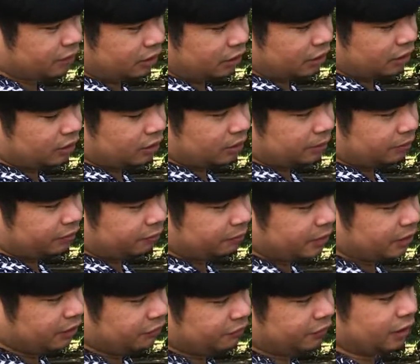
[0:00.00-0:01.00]
on the
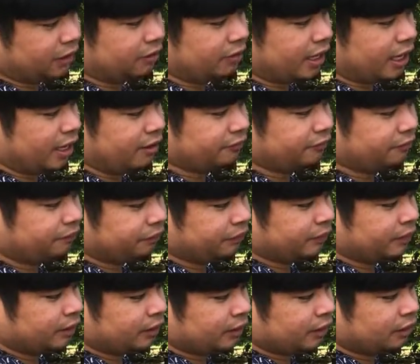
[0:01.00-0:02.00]
movement of the graph,
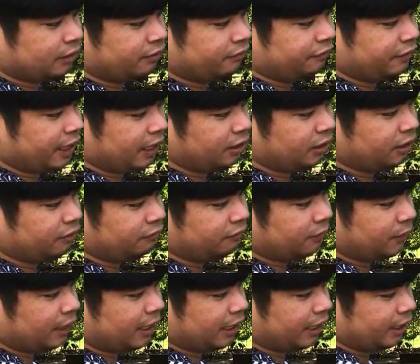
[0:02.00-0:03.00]
the value of
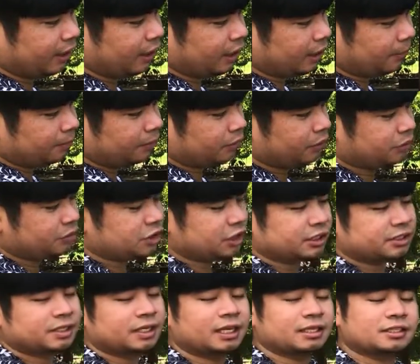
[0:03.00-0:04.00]
y
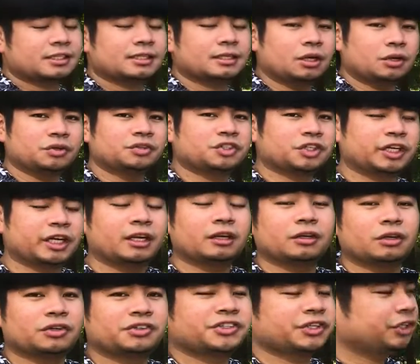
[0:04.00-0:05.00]
gets closer and
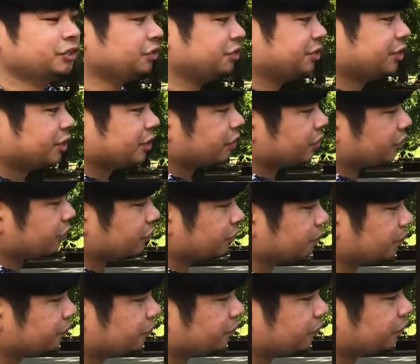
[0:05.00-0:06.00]
closer to 0,
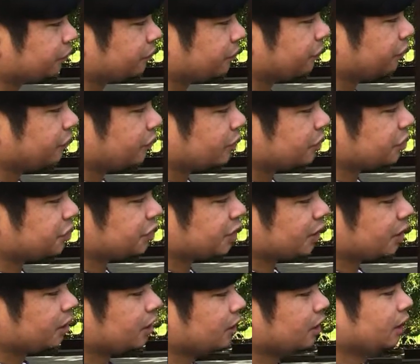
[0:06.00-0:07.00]
you
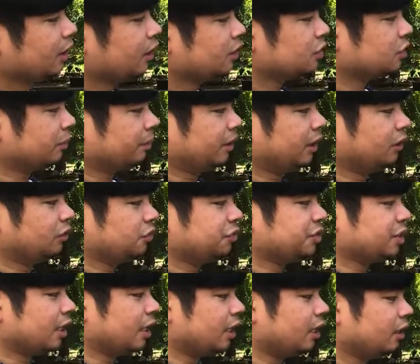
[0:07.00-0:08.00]
see. So, meaning to
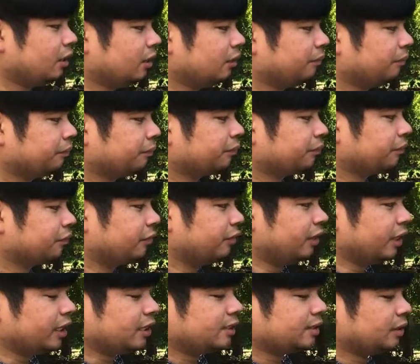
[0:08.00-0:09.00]
say,
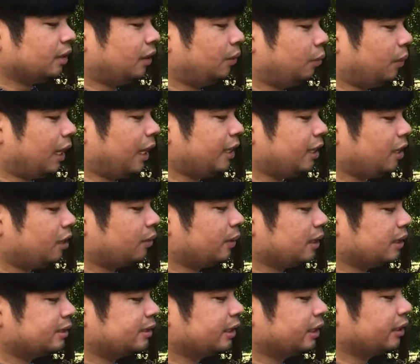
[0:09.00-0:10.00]
this y
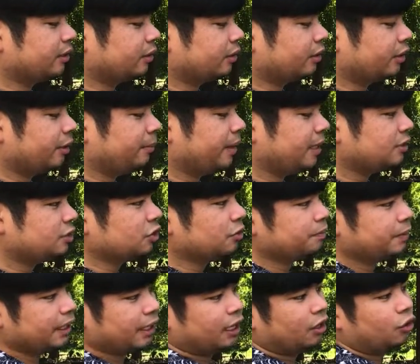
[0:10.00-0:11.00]
equals 0 remains to
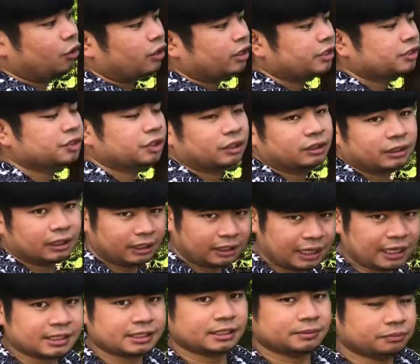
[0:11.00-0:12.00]
be a horizontal
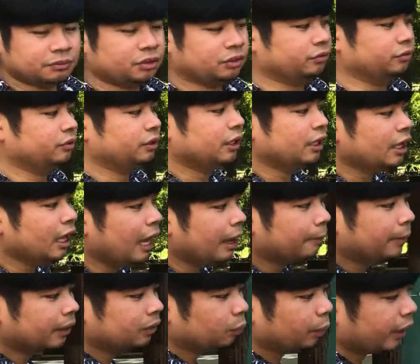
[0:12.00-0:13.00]
asymptote.
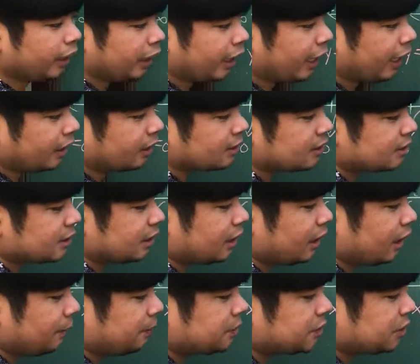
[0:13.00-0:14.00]
But when x
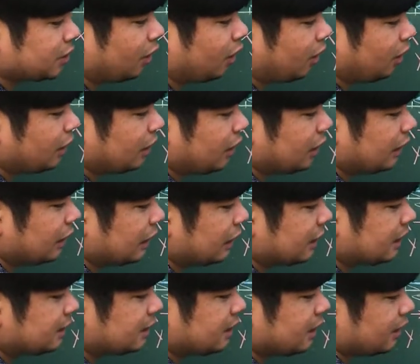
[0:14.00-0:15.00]
keeps on
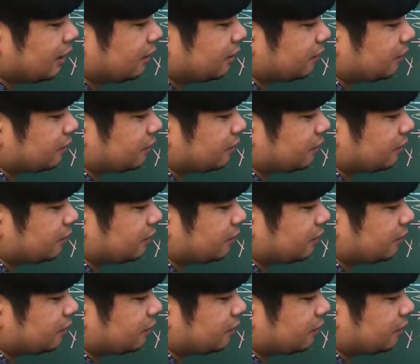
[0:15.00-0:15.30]
increasing,